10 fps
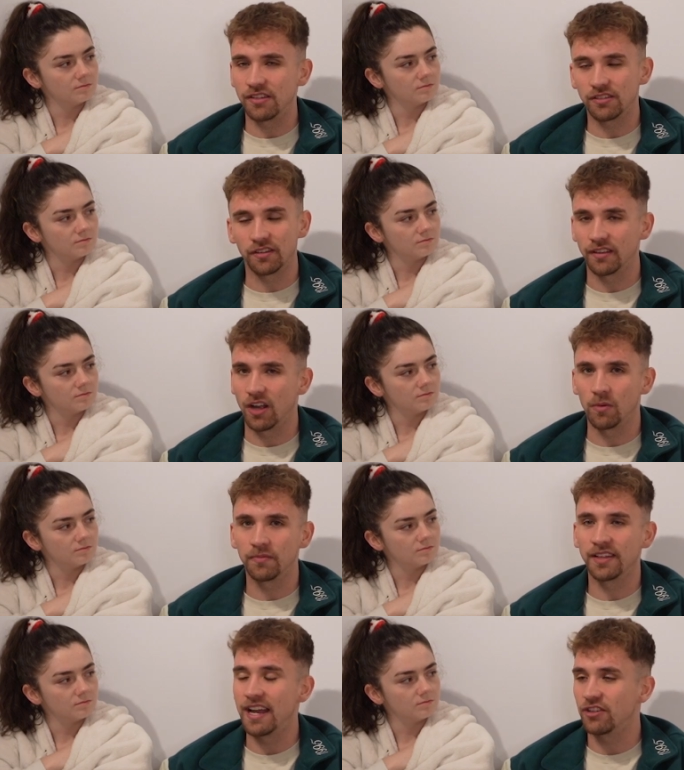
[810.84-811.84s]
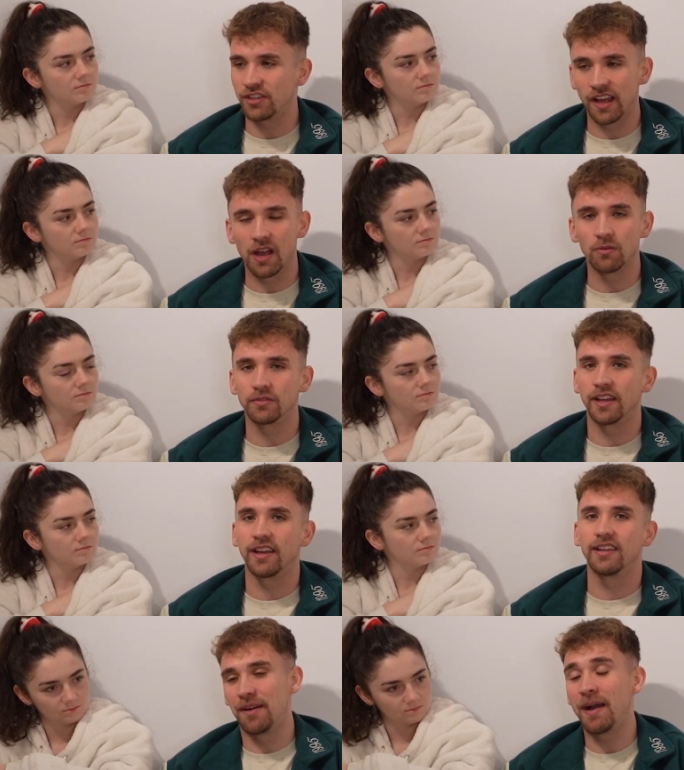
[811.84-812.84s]
Speaker 1: just doesn't help. Sat in a chair all
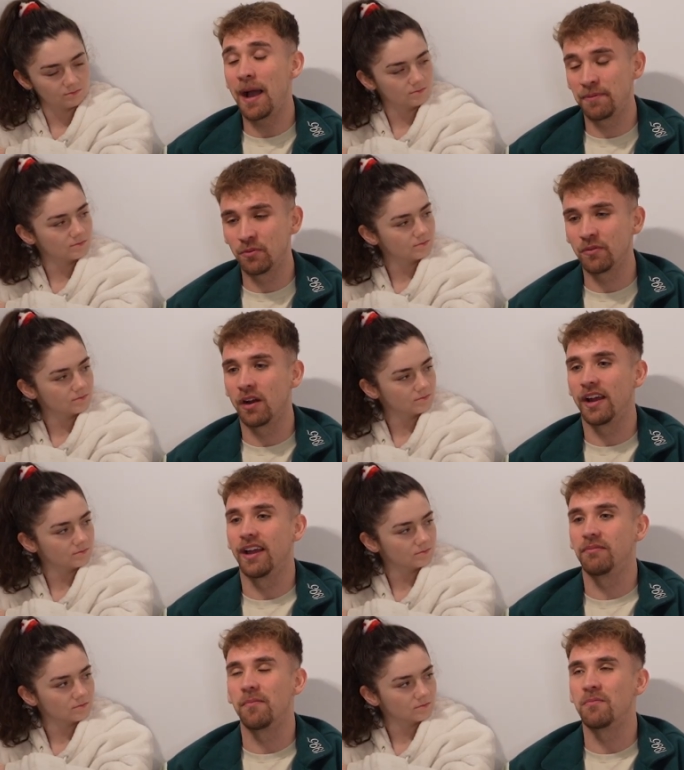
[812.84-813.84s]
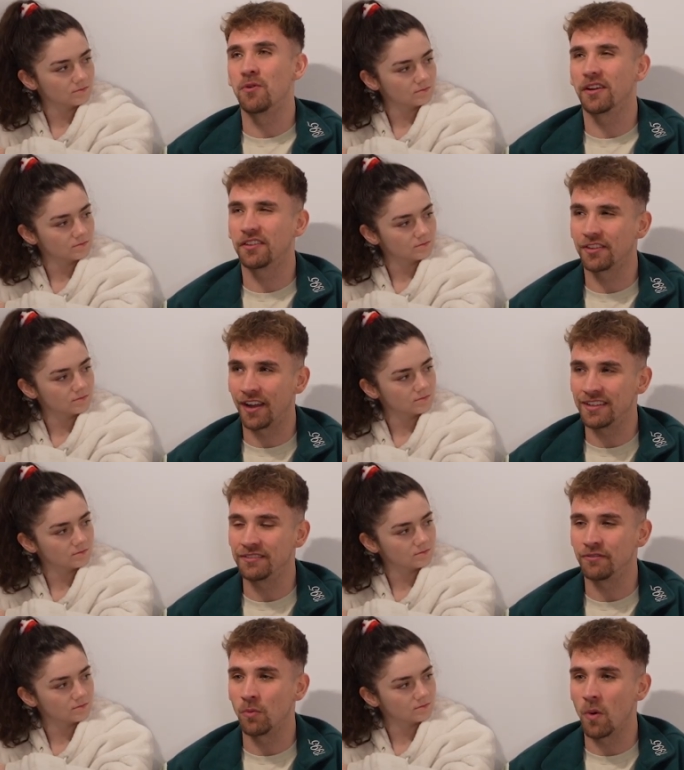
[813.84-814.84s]
day. I'm happy with where I am. I'm more
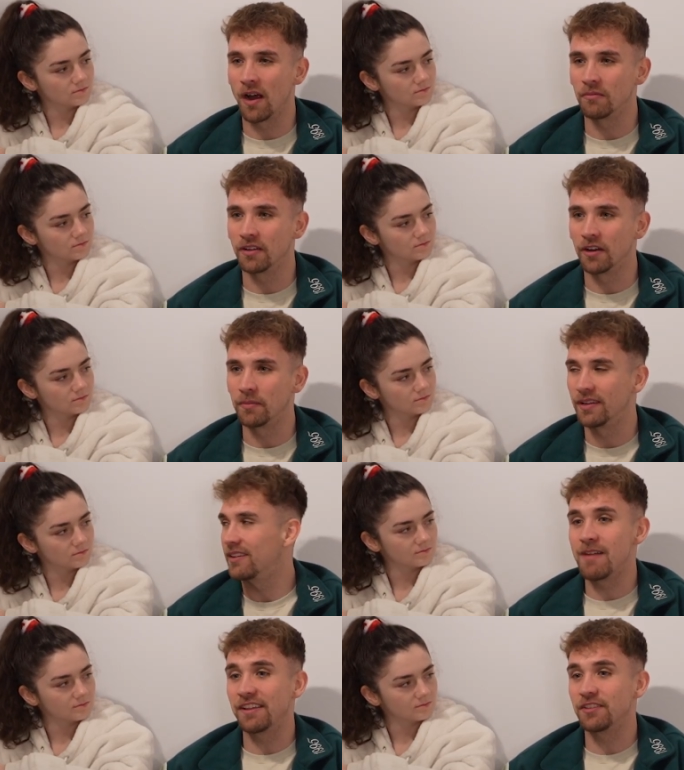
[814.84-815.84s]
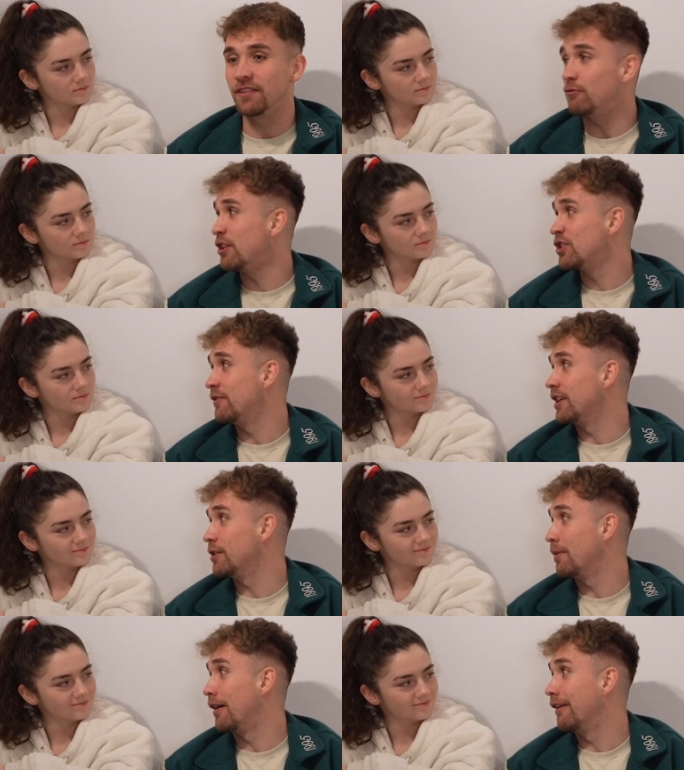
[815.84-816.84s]
excited for where I'm gonna be. Massively rich living in
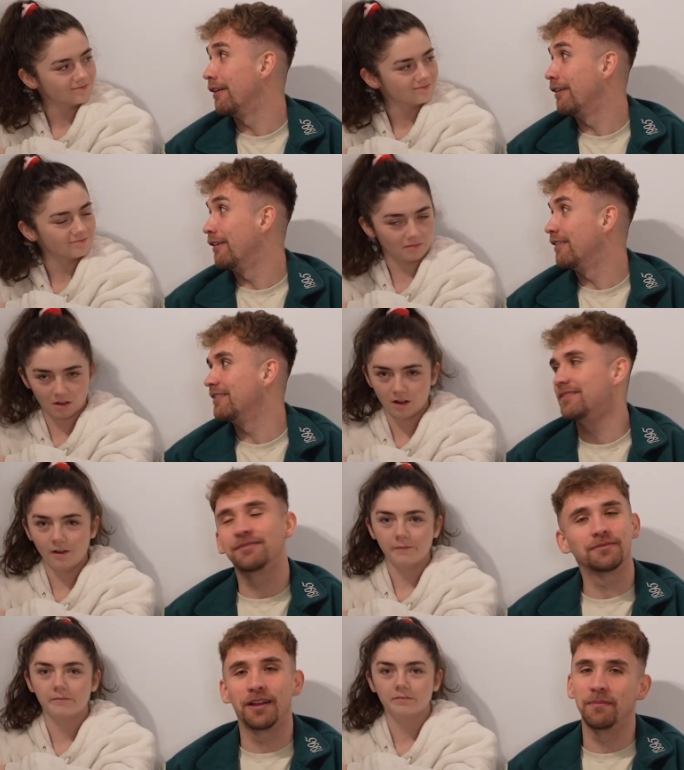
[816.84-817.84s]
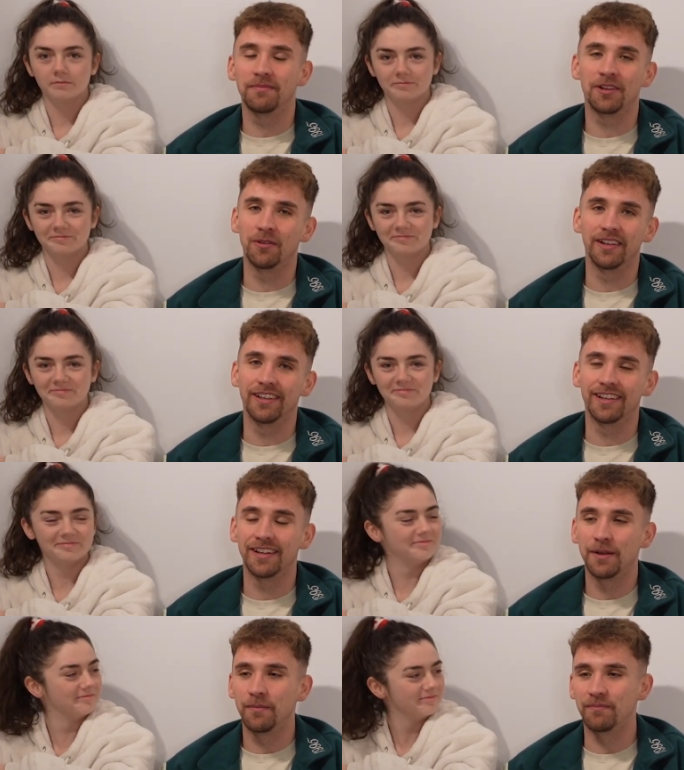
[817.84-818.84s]
Dubai. Okay. No, I'm totally kidding.
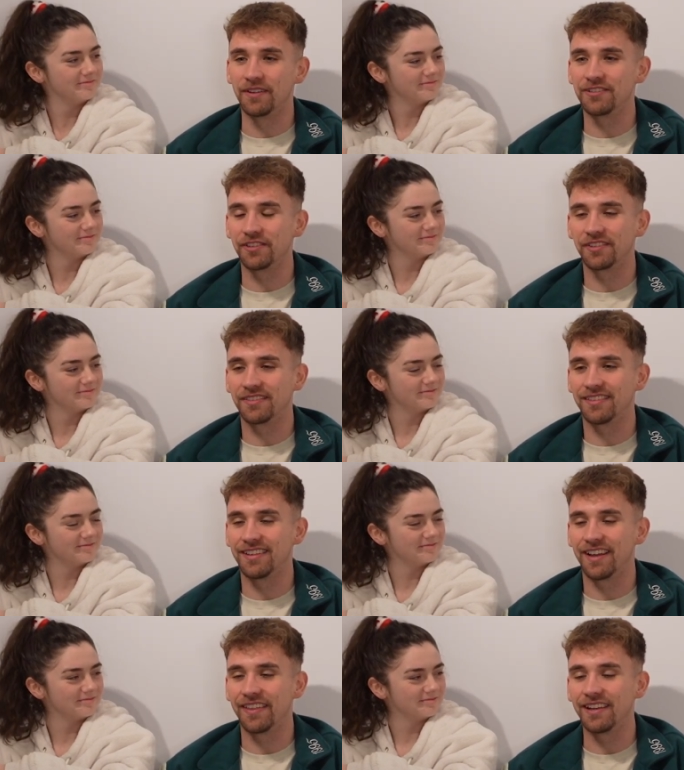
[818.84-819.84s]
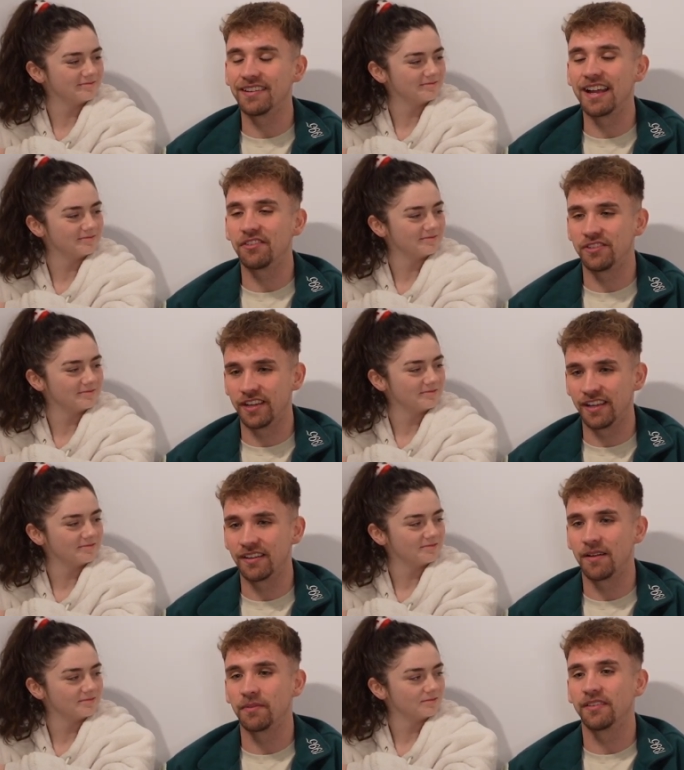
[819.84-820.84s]
Mm -hmm. But just, I think next year
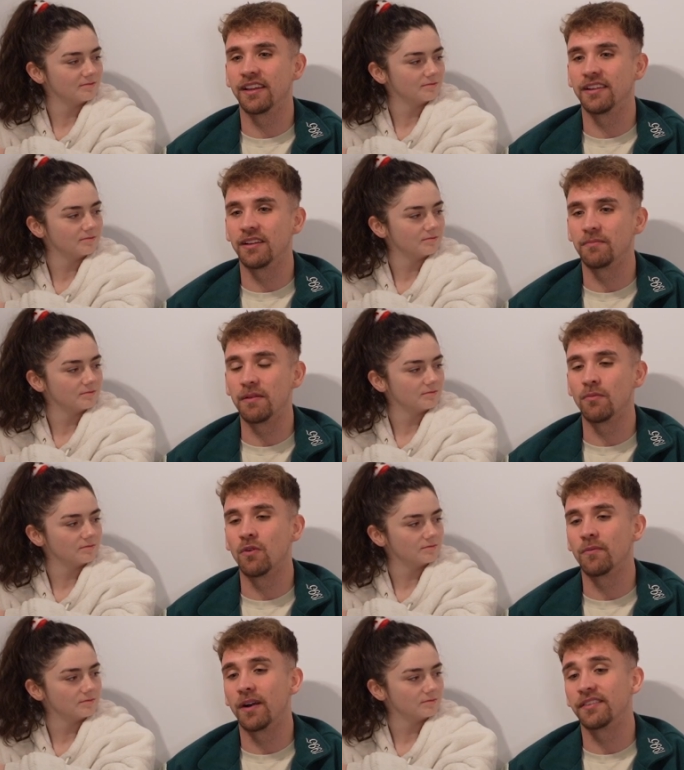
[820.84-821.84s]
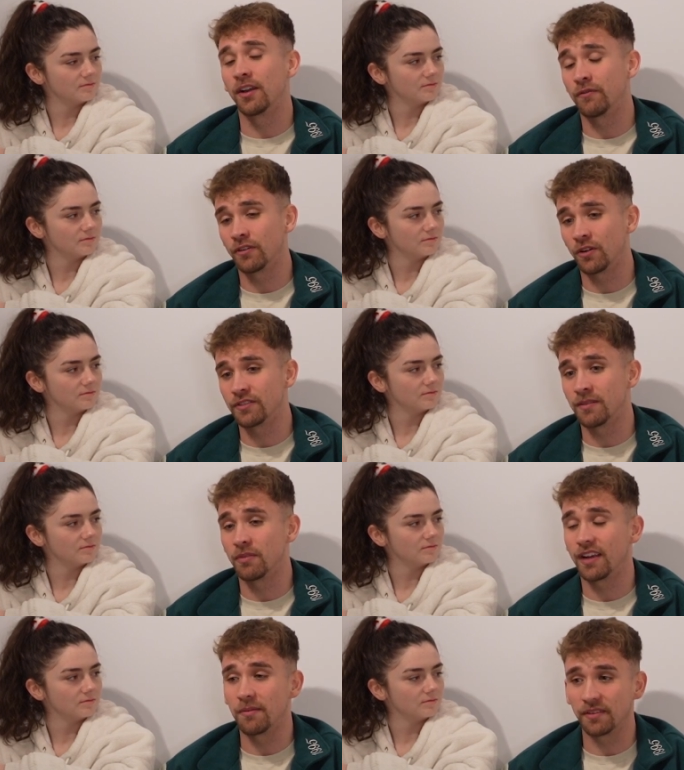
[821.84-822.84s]
I'm gonna send it a bit more myself on content,
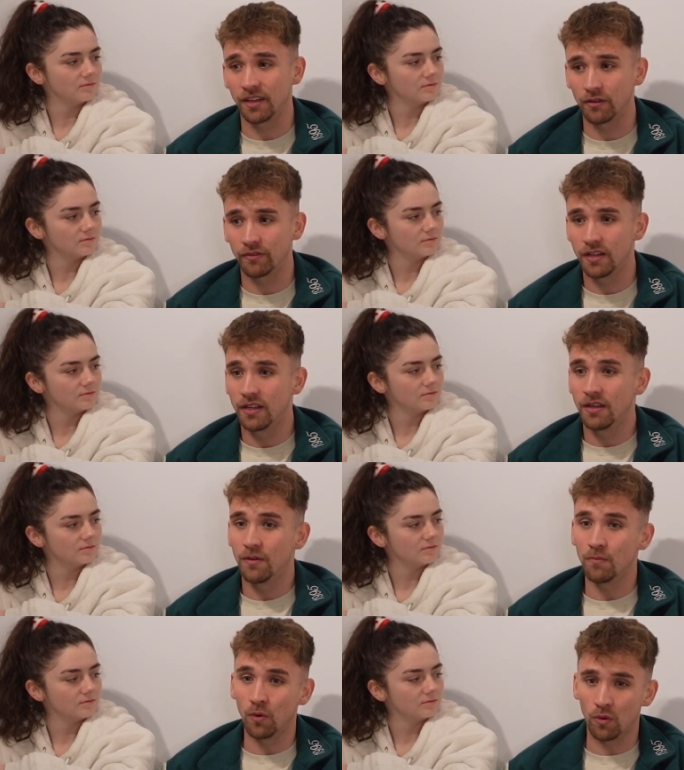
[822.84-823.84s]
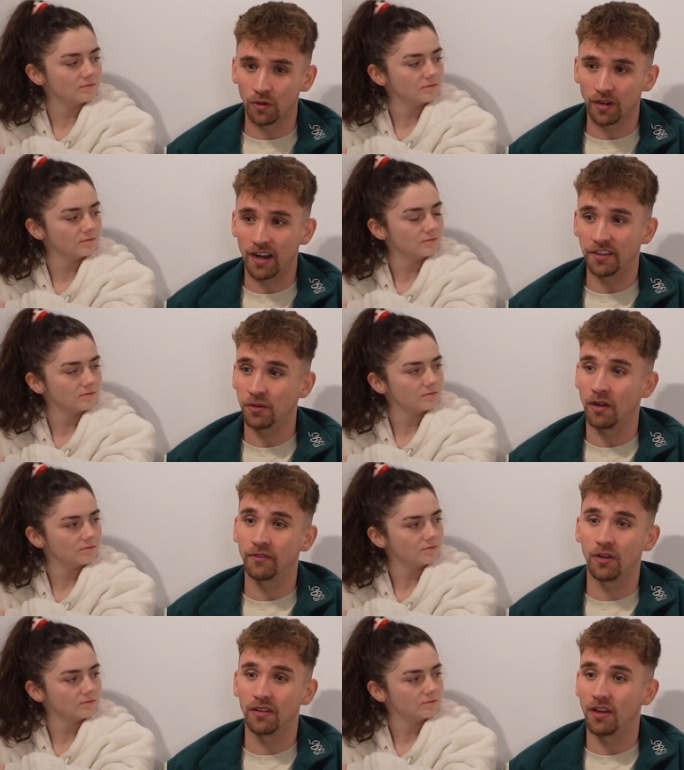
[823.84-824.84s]
but get myself more organized so I've
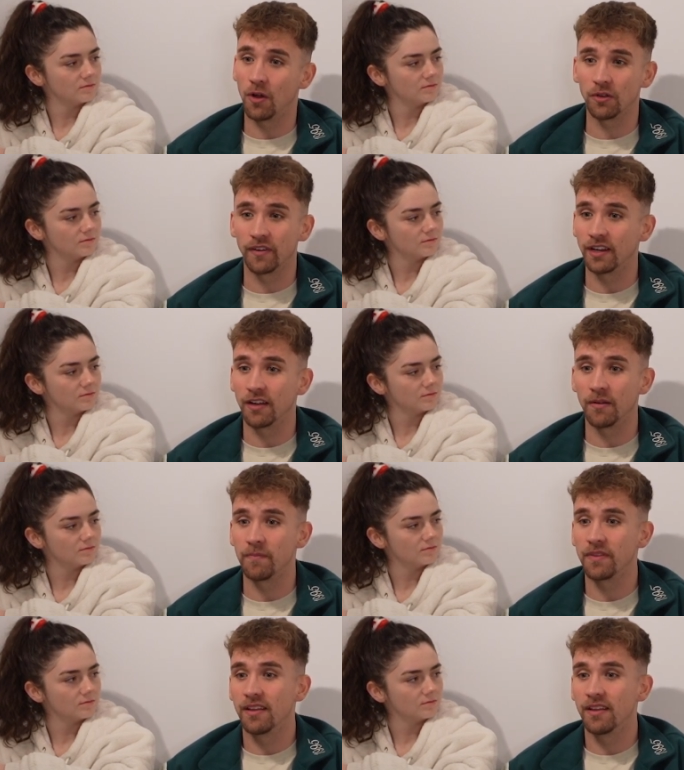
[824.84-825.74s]
got loads of income